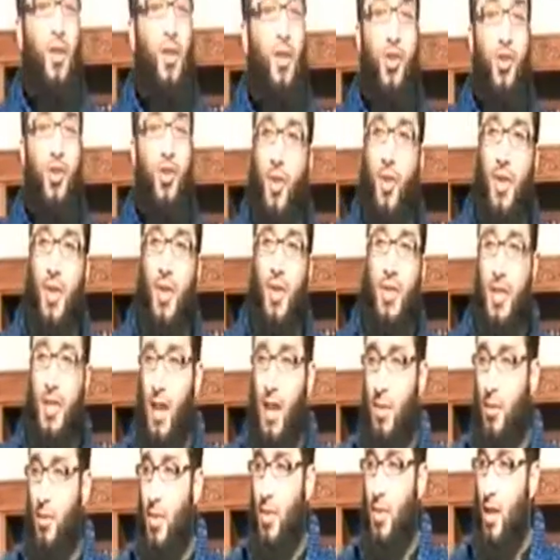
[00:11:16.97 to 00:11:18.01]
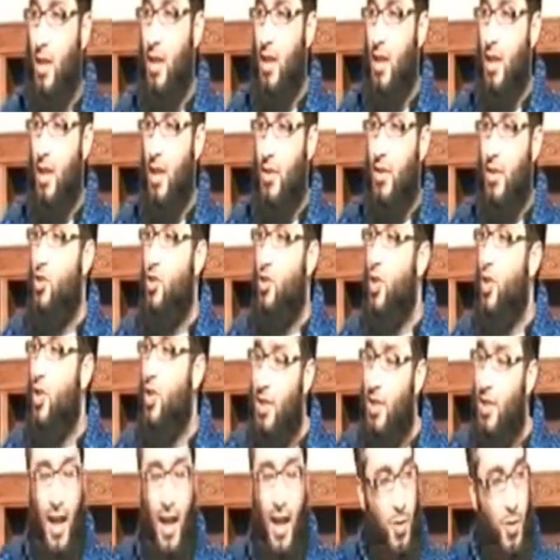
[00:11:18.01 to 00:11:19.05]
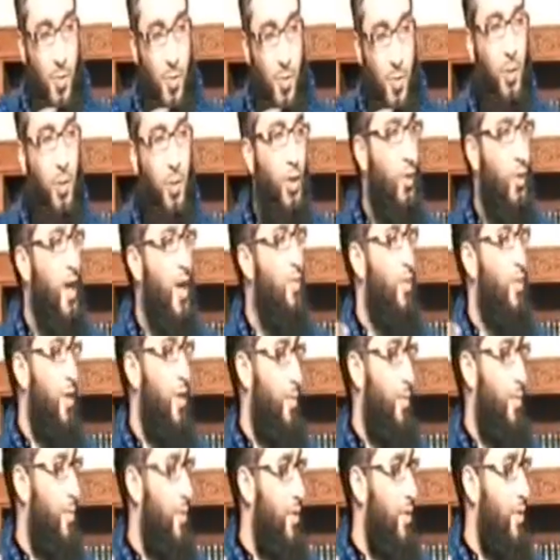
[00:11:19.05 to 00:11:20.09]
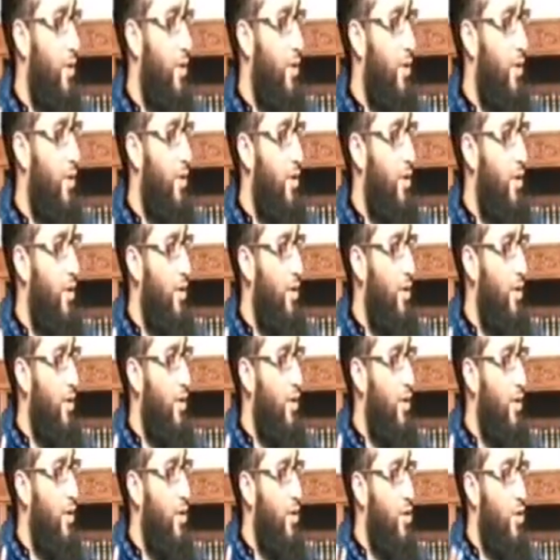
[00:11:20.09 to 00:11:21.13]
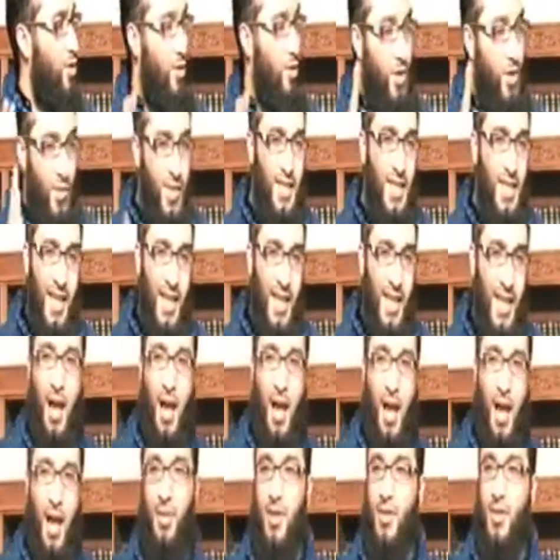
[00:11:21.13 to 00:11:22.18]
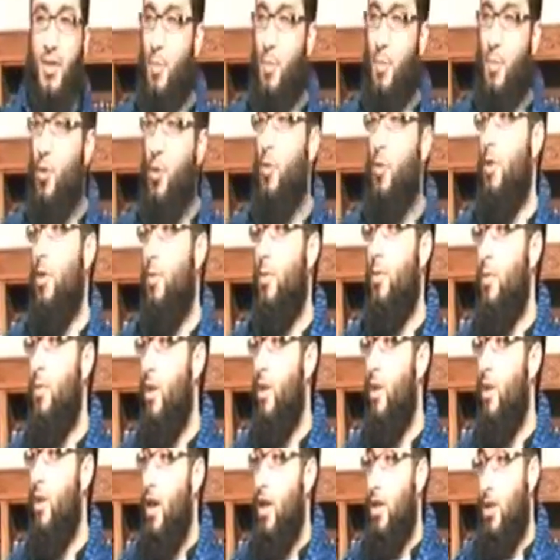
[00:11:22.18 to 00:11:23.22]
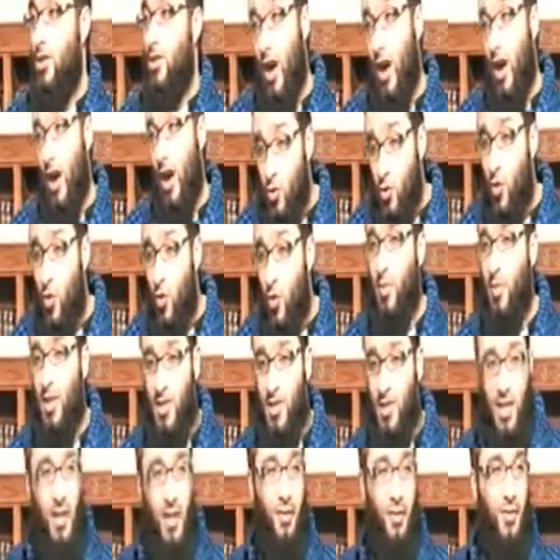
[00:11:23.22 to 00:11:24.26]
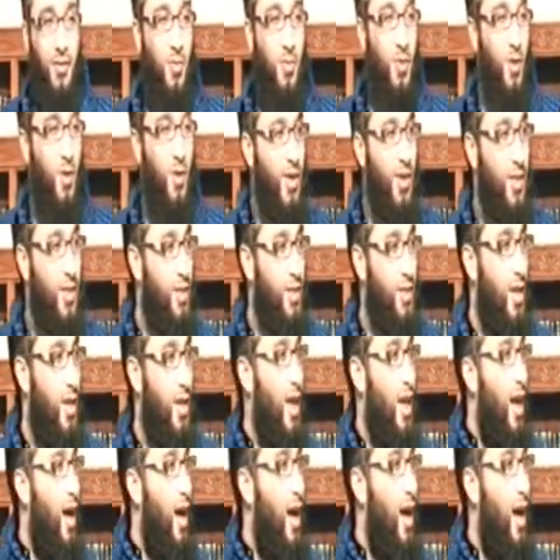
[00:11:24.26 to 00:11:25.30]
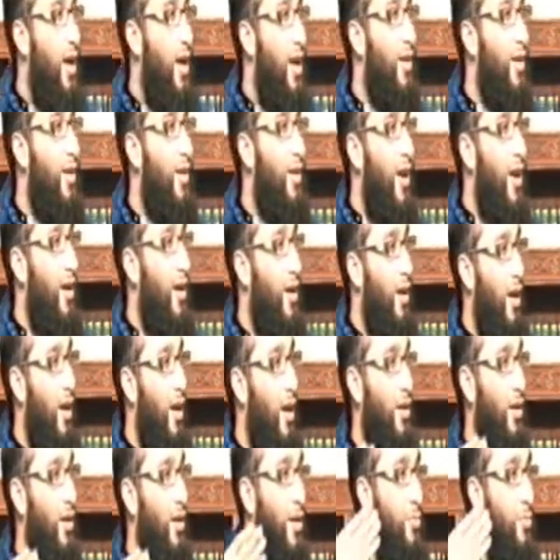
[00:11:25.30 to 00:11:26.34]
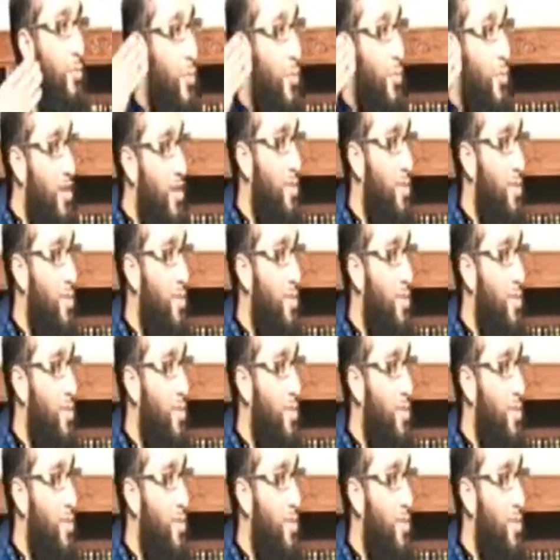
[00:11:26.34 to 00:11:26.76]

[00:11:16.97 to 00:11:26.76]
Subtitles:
it has nothing to do with Islam. They're just like the people around them. So there is a gap, there's a problem. So I tried myself, to be honest. I